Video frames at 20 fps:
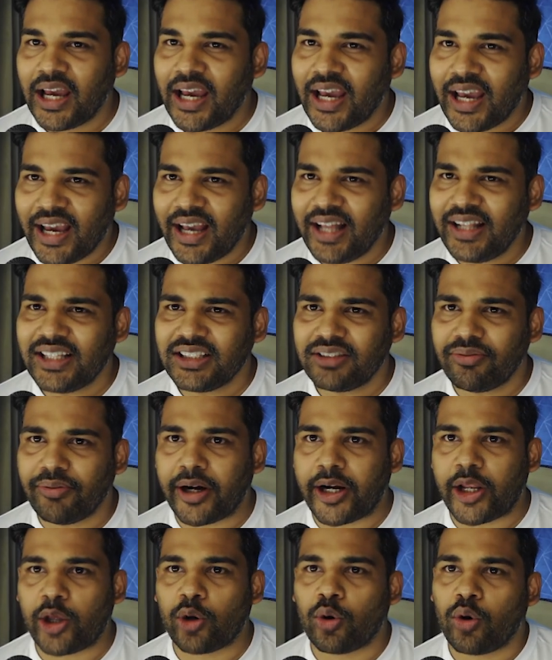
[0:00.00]
In this
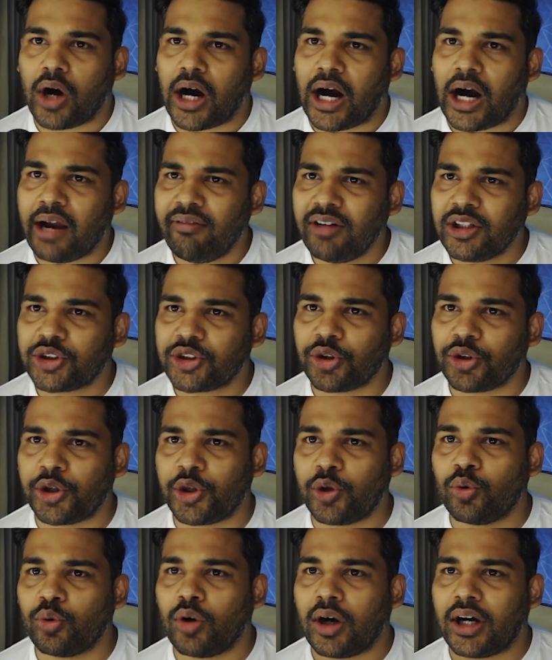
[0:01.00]
video, I will show
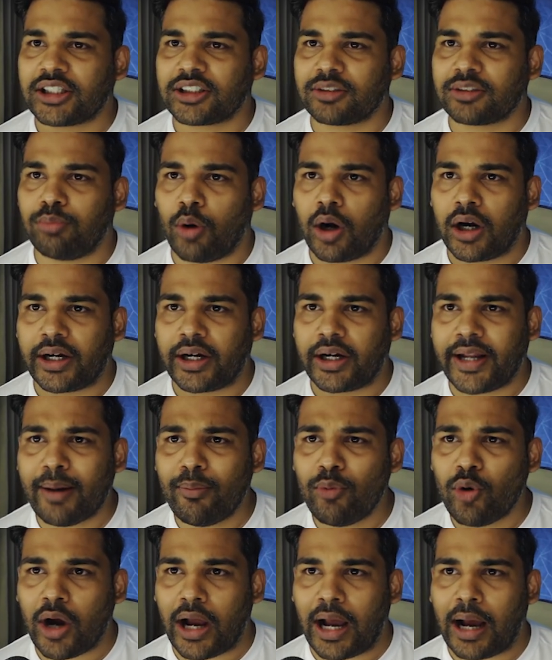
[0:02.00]
you a small demo
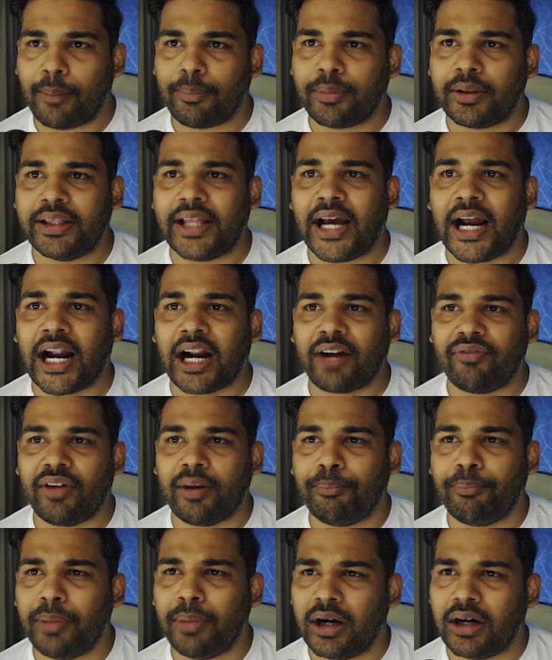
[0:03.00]
app that we
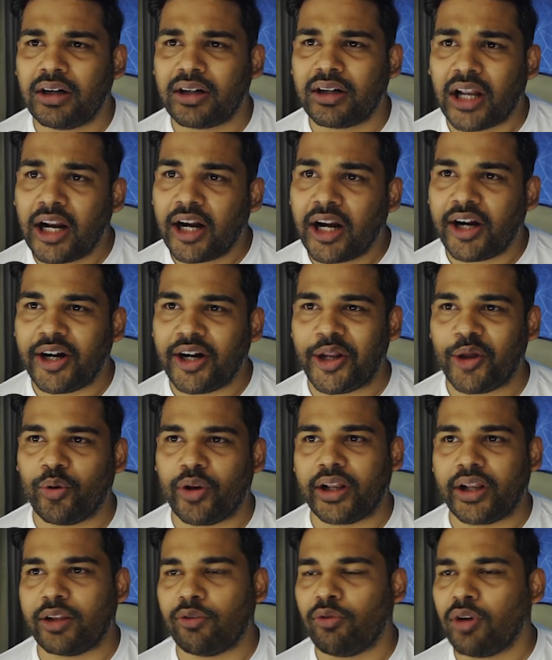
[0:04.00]
built during
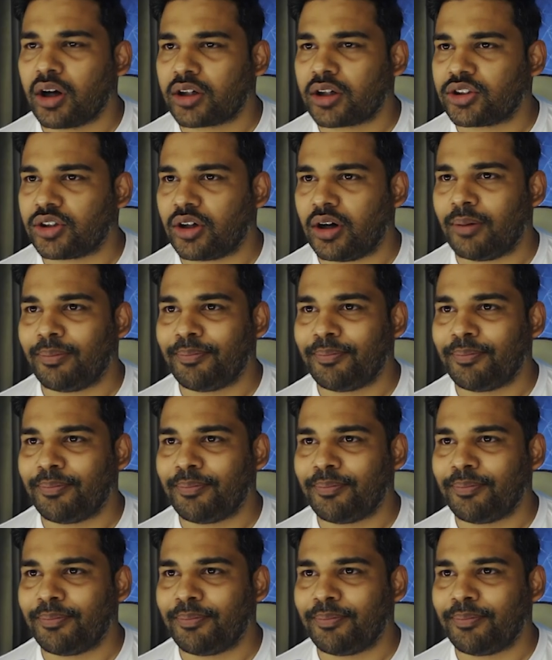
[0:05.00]
the workshop.